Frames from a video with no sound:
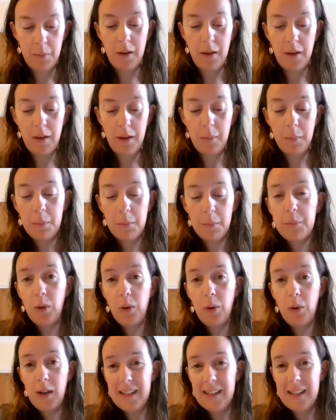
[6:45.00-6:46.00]
But
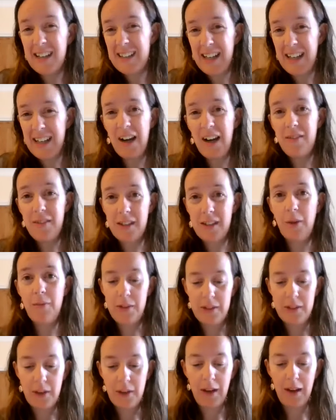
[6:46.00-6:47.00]
Paul is actually out of his
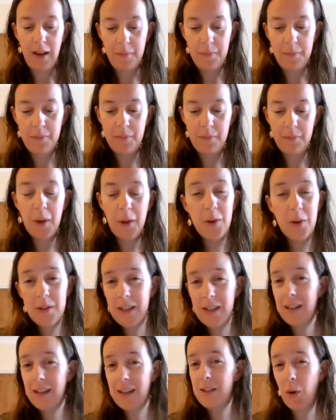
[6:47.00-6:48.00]
comfort zone here.
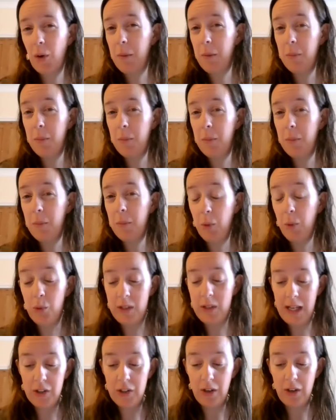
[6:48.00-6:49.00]
Boasting is not in Paul's
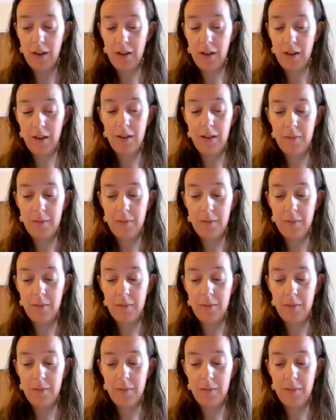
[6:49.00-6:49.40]
nature.